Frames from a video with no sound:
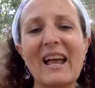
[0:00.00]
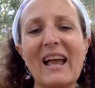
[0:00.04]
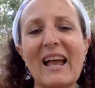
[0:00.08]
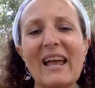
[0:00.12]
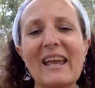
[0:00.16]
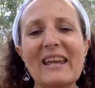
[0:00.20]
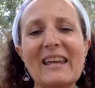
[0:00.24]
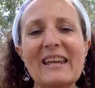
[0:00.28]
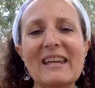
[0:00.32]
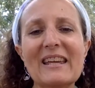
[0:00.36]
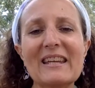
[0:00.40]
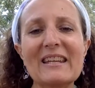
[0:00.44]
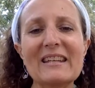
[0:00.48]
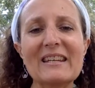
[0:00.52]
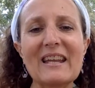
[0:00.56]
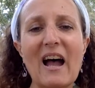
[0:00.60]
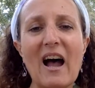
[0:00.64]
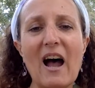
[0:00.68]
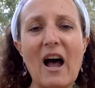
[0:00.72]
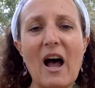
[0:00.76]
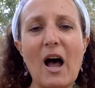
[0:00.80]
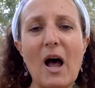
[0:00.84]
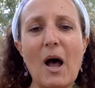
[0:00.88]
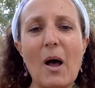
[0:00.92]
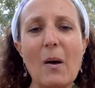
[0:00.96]
in
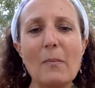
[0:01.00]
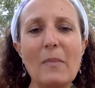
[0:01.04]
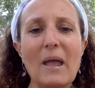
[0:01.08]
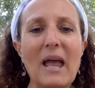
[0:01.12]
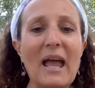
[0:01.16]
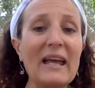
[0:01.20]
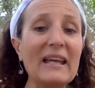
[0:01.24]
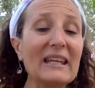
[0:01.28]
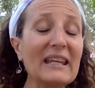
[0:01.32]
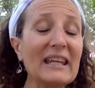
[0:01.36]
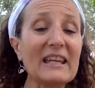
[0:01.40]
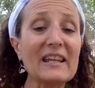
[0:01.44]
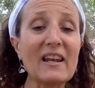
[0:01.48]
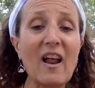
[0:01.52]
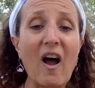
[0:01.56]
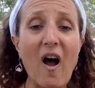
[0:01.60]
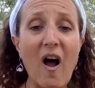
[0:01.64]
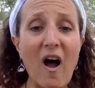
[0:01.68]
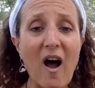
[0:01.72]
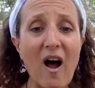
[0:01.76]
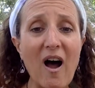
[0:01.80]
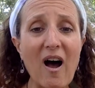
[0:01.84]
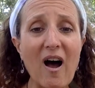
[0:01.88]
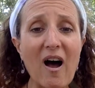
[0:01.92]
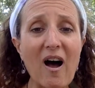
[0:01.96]
any and
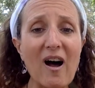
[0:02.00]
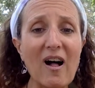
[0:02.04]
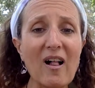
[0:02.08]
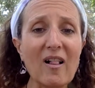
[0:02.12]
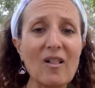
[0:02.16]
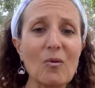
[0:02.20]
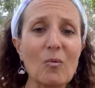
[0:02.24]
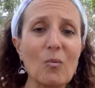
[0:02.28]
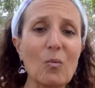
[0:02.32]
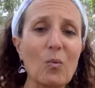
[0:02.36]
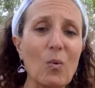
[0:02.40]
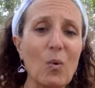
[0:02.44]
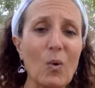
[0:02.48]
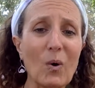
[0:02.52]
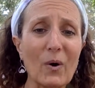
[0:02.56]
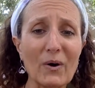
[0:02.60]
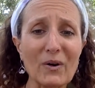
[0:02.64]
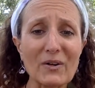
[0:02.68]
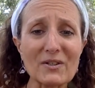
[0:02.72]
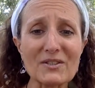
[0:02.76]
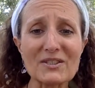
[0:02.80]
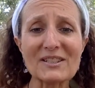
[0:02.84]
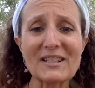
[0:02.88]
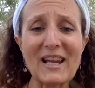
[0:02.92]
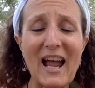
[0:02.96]
all
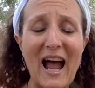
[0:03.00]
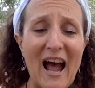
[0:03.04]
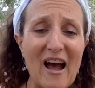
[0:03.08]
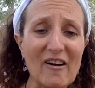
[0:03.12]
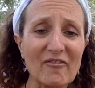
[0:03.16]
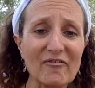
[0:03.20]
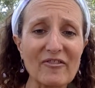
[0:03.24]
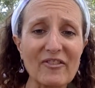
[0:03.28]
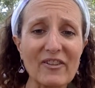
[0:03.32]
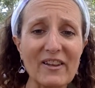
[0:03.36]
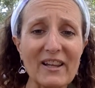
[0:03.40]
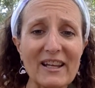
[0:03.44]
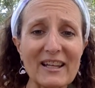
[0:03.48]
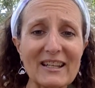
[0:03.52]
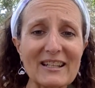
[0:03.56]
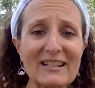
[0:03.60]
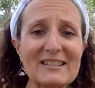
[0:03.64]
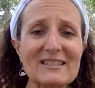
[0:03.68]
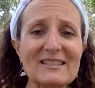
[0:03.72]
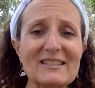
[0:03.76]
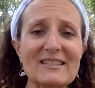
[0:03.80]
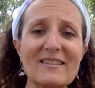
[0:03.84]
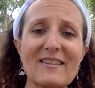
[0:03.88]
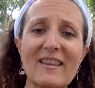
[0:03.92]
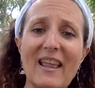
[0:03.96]
wars,
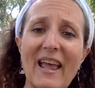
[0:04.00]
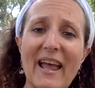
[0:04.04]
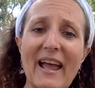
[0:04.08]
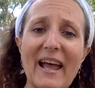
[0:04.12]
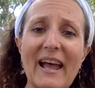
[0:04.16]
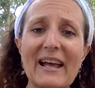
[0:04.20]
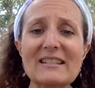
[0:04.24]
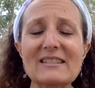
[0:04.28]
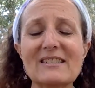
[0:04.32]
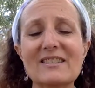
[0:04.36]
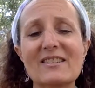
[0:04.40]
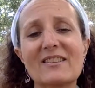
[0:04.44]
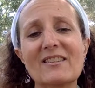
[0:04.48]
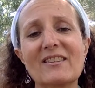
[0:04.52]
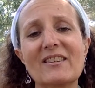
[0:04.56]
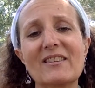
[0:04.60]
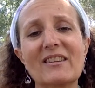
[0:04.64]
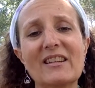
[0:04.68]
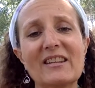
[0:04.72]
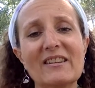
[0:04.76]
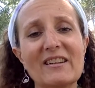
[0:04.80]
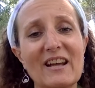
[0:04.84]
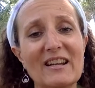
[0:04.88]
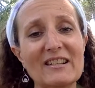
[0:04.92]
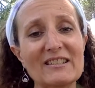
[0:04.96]
conflicts that
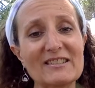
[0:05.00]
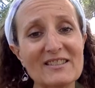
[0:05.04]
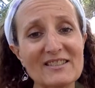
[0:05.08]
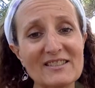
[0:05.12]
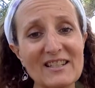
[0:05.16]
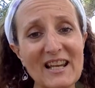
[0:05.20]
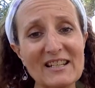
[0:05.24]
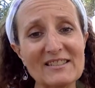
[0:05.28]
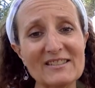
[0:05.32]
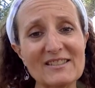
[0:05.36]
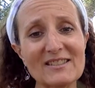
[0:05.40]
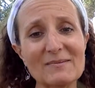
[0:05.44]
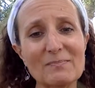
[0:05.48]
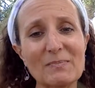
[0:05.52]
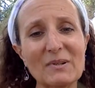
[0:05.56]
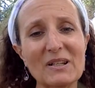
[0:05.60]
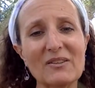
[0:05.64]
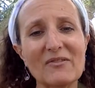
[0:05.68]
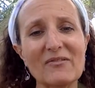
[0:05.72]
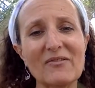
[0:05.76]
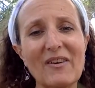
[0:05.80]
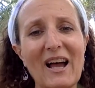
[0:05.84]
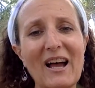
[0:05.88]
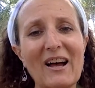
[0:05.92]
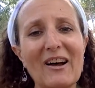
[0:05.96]
the United States has been
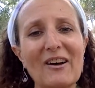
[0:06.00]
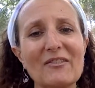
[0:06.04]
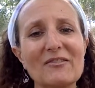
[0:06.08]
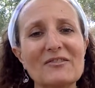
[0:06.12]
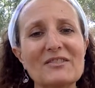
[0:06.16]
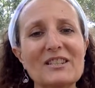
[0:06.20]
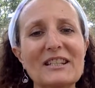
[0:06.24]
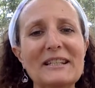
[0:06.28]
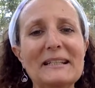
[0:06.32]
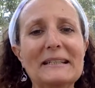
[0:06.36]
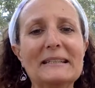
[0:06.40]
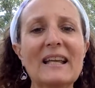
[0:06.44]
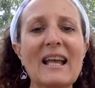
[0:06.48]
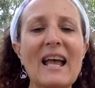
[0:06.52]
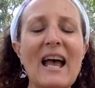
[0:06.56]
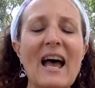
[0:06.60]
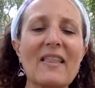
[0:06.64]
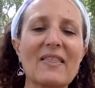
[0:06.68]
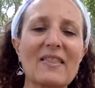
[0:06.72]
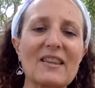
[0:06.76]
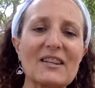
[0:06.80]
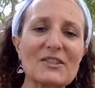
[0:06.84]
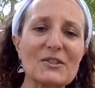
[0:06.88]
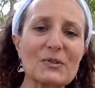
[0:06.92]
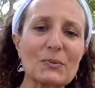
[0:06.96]
involved
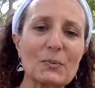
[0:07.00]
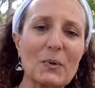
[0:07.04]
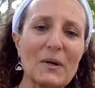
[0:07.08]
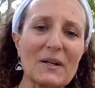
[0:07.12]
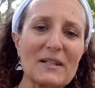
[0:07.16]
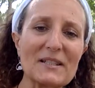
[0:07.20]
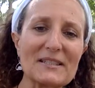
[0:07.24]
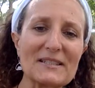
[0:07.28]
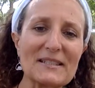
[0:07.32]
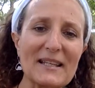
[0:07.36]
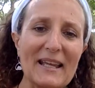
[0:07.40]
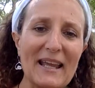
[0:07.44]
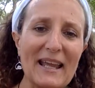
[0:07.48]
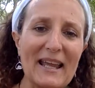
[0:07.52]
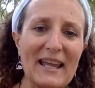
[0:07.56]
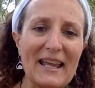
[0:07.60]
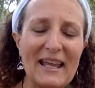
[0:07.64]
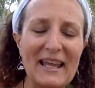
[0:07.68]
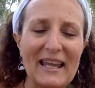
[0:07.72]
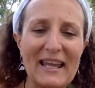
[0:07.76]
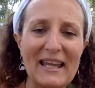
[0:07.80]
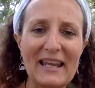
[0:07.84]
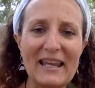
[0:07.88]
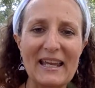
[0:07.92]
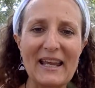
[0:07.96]
in. This was
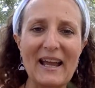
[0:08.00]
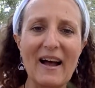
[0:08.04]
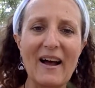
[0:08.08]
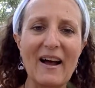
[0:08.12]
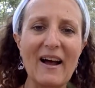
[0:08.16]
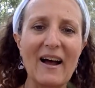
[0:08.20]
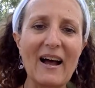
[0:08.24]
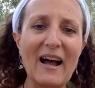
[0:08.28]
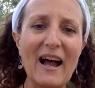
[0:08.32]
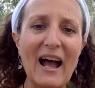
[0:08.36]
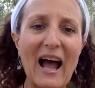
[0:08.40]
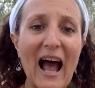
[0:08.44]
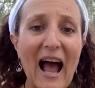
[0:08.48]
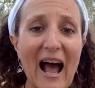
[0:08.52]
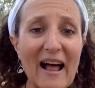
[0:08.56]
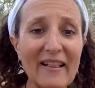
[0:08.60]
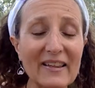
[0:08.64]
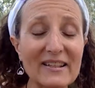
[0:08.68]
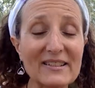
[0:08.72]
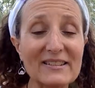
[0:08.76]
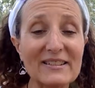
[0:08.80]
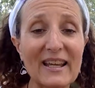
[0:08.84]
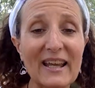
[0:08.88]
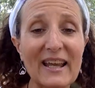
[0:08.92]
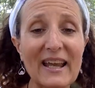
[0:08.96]
a
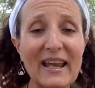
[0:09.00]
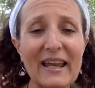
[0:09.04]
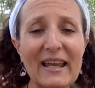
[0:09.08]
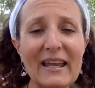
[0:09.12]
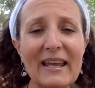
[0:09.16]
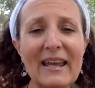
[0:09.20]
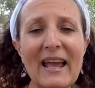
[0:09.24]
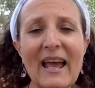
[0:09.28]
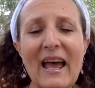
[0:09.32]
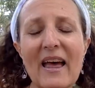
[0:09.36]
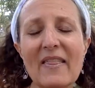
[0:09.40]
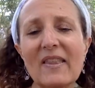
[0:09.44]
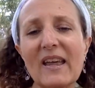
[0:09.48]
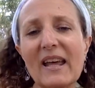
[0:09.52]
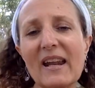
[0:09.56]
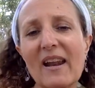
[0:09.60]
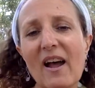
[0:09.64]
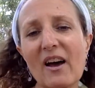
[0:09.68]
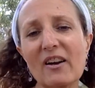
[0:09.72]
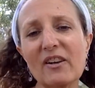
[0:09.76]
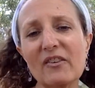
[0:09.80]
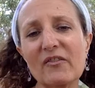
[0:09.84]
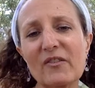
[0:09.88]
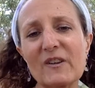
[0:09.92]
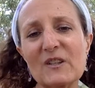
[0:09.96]
holiday that
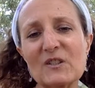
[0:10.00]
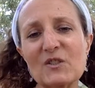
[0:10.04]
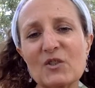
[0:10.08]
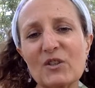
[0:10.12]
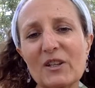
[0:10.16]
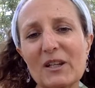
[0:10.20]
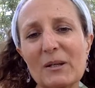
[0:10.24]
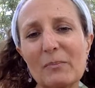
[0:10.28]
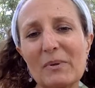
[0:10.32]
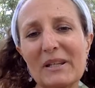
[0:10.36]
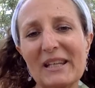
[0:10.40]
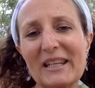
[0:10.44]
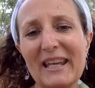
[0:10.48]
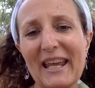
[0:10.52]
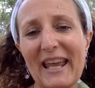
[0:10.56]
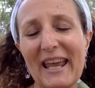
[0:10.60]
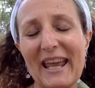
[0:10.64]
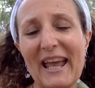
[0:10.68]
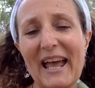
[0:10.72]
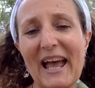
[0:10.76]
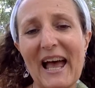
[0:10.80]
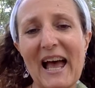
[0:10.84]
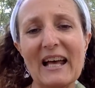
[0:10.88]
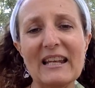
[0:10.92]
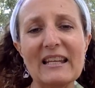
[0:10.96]
unofficially
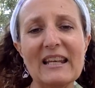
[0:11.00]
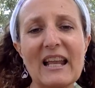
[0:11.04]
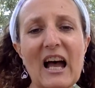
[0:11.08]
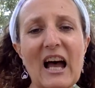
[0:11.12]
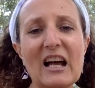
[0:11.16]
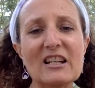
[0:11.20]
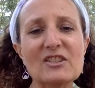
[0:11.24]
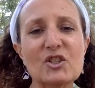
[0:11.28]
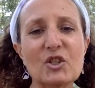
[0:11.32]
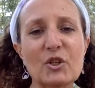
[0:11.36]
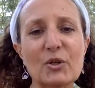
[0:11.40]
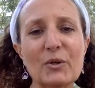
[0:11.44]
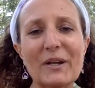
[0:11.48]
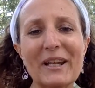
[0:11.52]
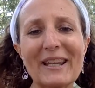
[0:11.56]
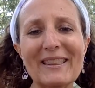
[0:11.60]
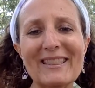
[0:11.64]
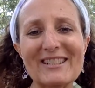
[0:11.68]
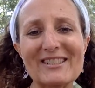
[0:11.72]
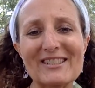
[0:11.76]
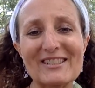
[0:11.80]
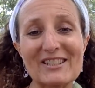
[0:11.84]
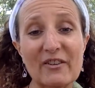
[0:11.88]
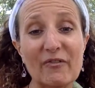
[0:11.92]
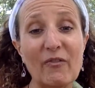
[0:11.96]
began during
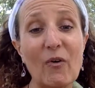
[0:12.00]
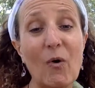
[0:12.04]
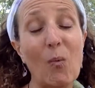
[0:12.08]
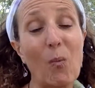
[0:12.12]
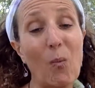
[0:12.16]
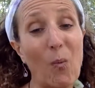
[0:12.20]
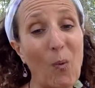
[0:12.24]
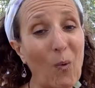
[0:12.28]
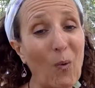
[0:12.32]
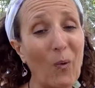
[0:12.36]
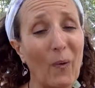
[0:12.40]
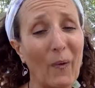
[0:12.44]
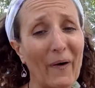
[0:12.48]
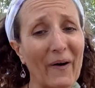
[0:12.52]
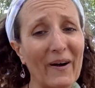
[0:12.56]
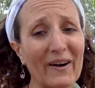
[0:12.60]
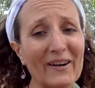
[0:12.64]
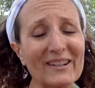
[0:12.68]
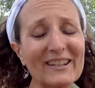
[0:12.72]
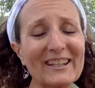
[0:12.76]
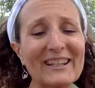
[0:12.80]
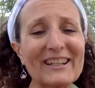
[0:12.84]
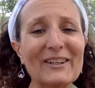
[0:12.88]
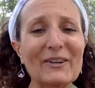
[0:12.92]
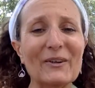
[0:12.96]
the Civil
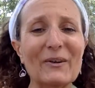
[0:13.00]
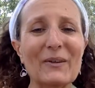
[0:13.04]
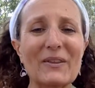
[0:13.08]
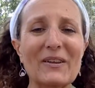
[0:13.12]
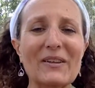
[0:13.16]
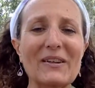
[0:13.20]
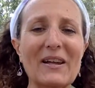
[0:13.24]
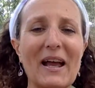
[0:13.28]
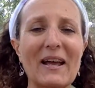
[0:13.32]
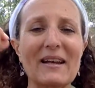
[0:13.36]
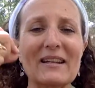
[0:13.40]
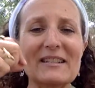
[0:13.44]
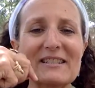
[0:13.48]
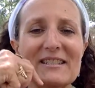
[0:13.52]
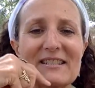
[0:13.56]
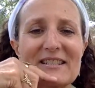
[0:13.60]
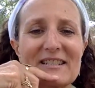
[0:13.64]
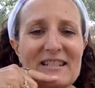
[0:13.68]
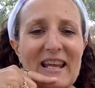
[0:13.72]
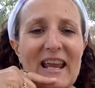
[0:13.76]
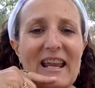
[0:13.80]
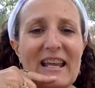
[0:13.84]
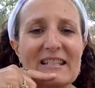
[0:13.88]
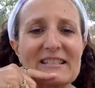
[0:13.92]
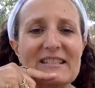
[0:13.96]
War here in the United
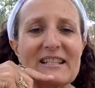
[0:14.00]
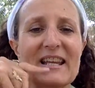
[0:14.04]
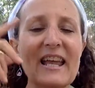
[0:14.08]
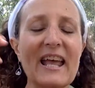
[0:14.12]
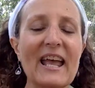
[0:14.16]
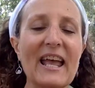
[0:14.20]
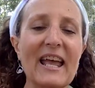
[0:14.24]
States.